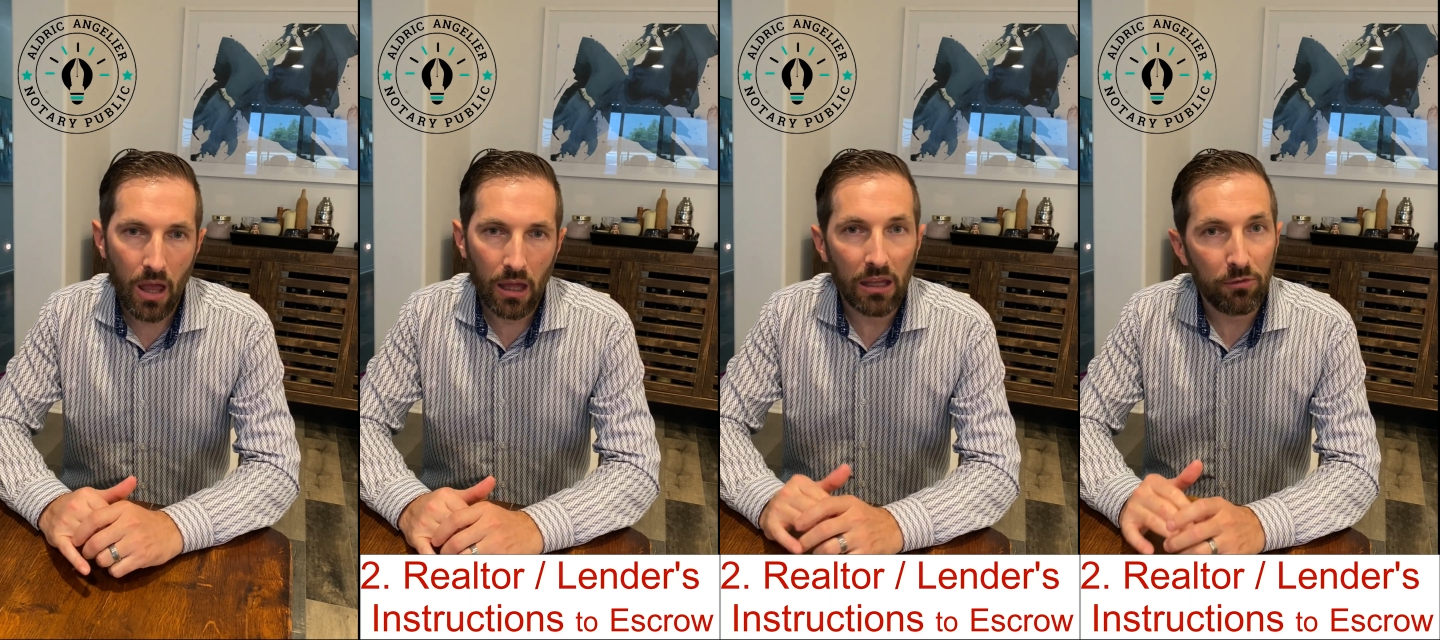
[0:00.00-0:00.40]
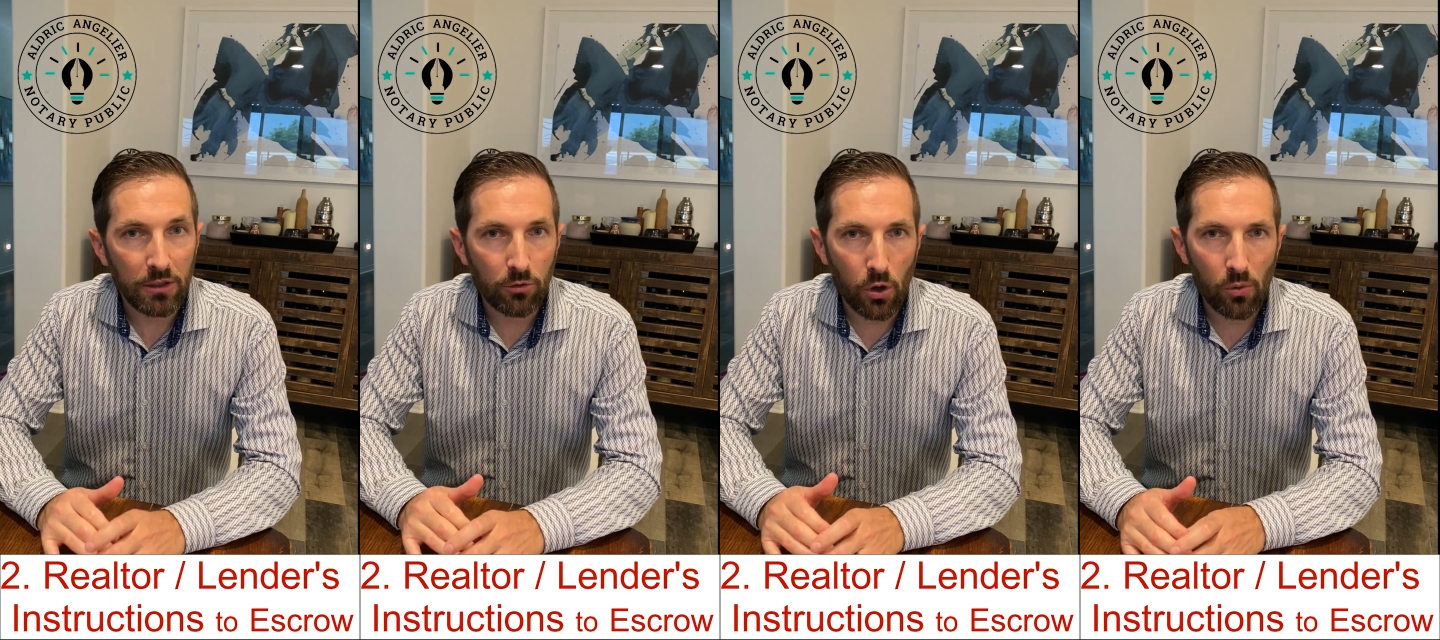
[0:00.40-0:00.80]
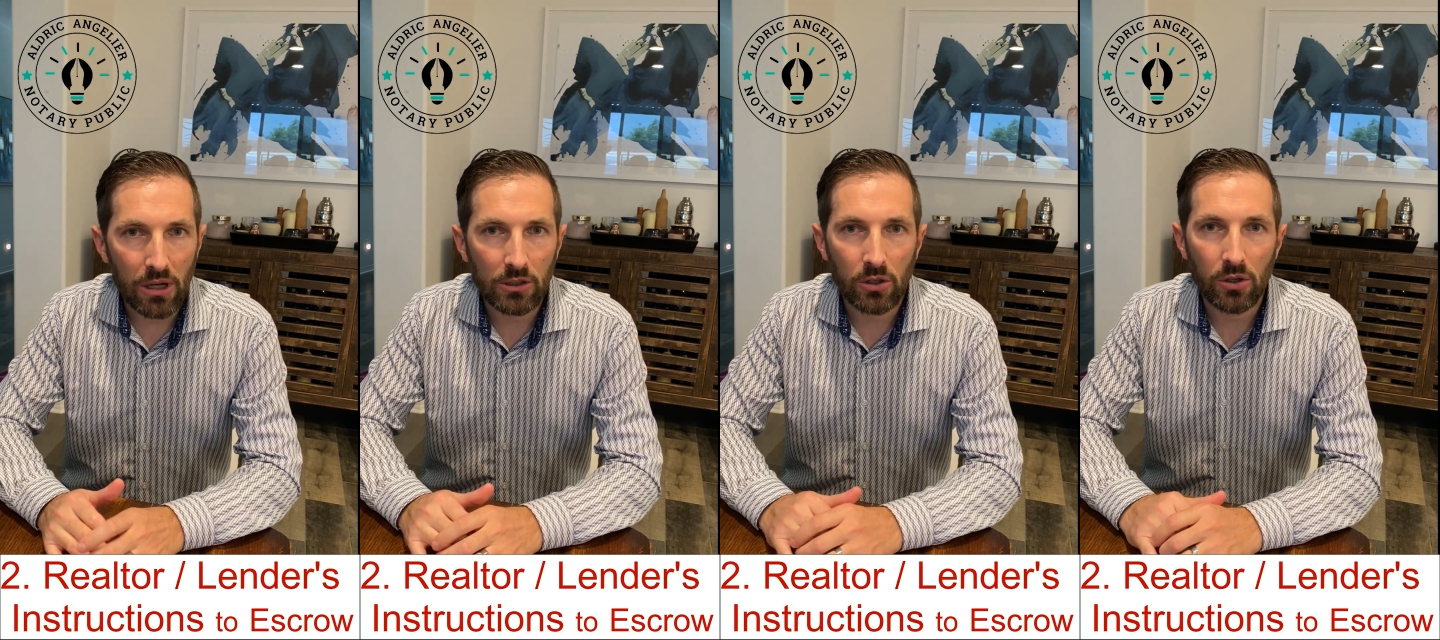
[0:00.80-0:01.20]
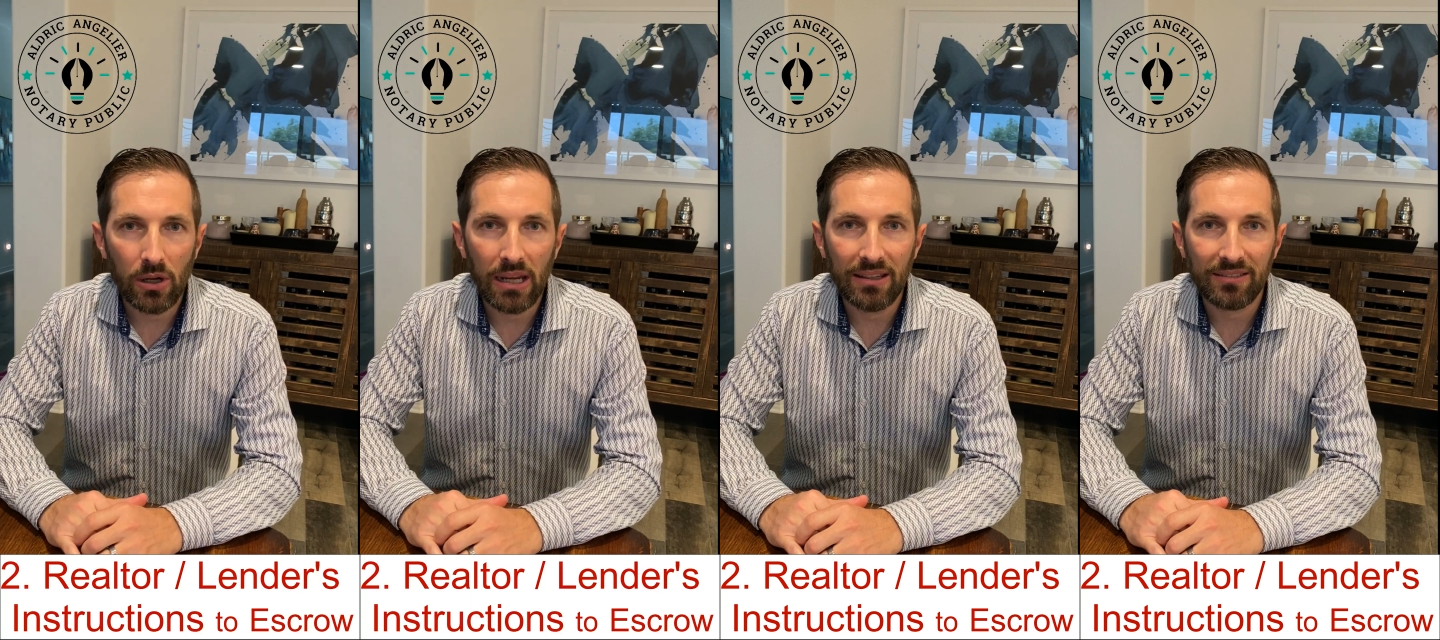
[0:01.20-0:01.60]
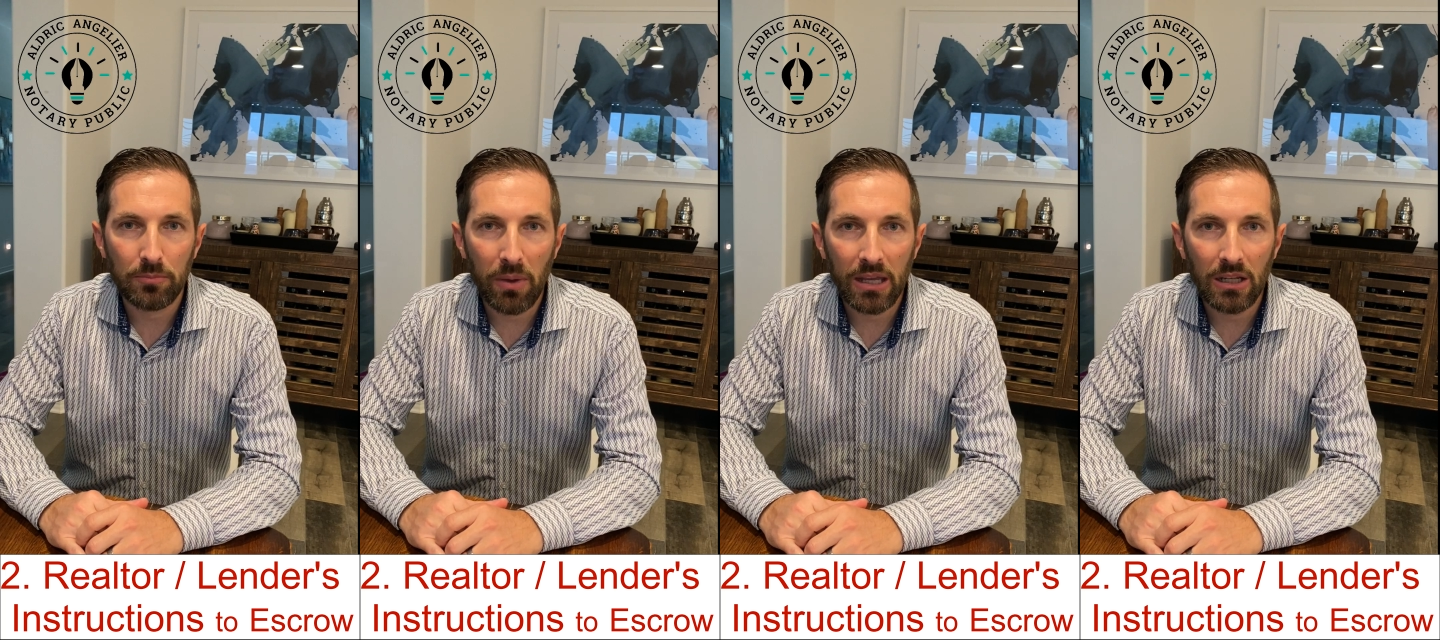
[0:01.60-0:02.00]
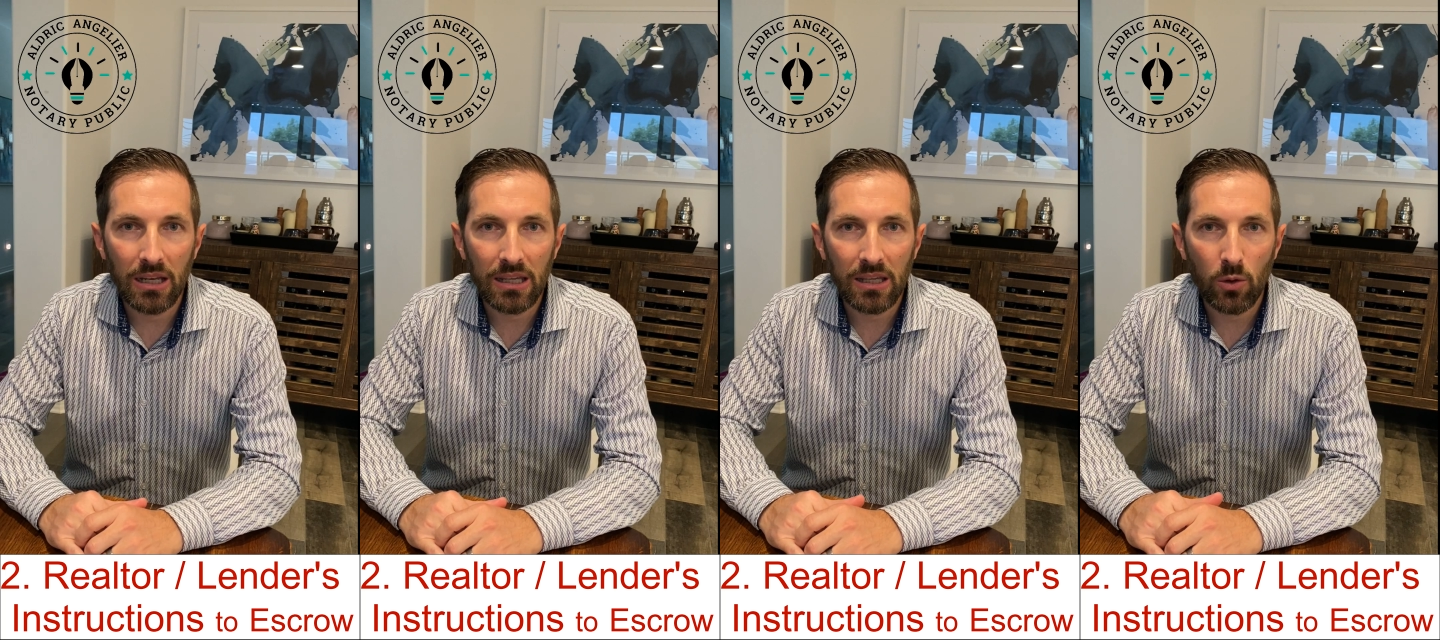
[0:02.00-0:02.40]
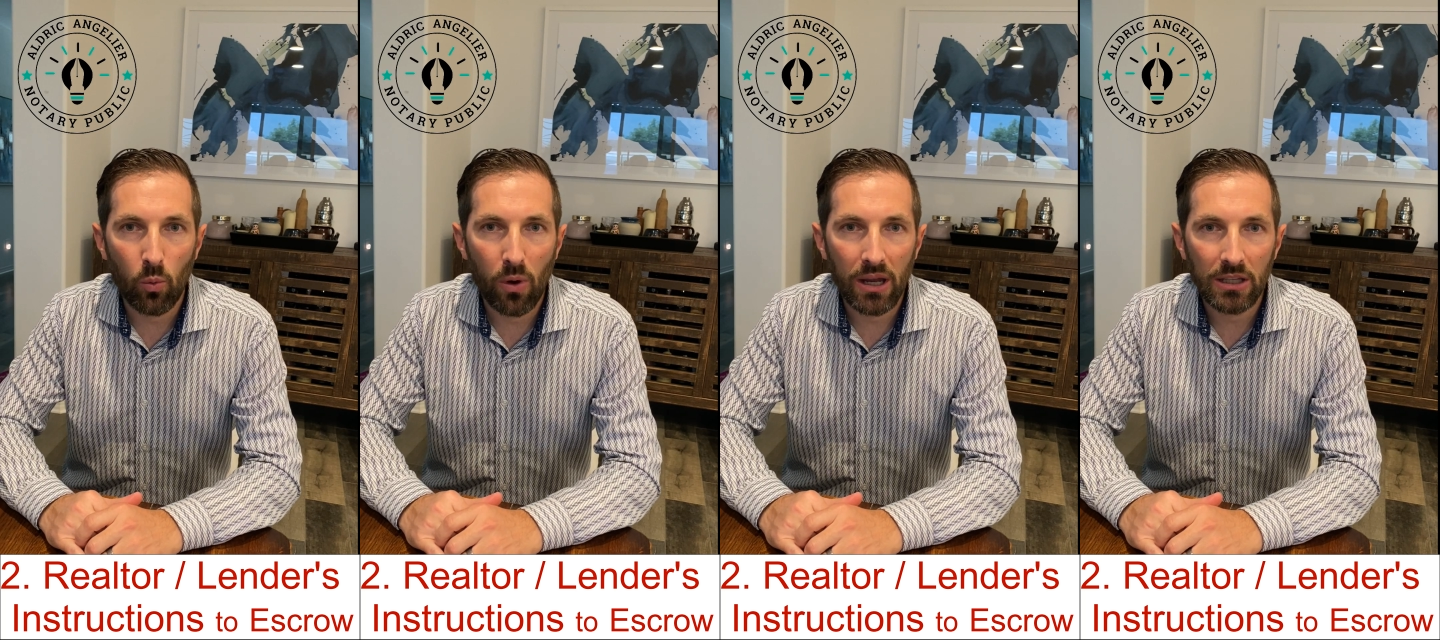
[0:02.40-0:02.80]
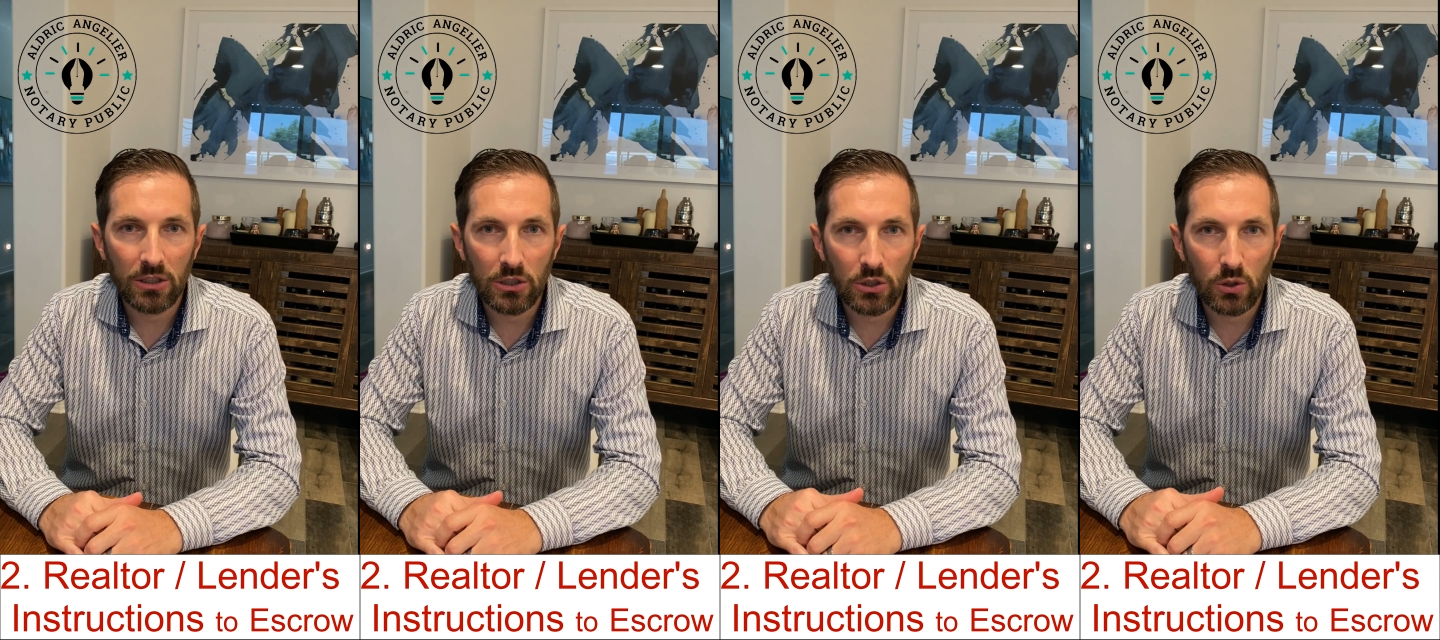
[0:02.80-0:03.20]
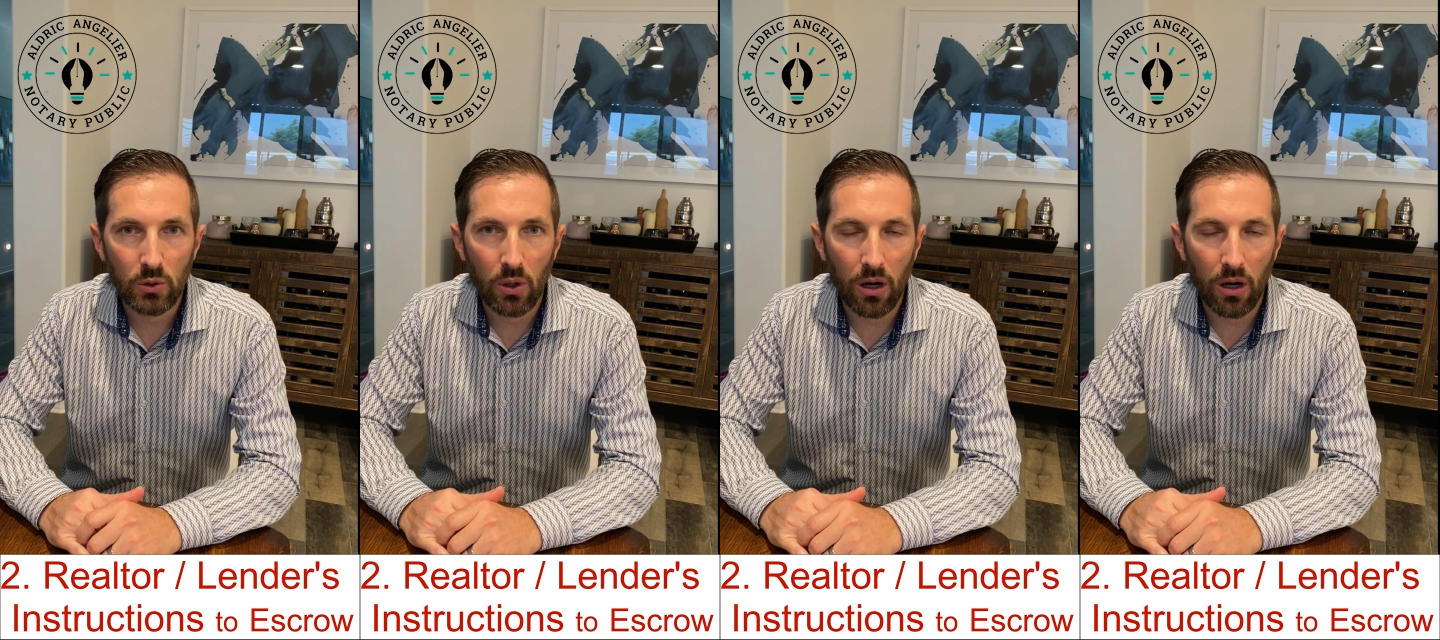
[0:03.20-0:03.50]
If it's for a realtor, it's mainly when you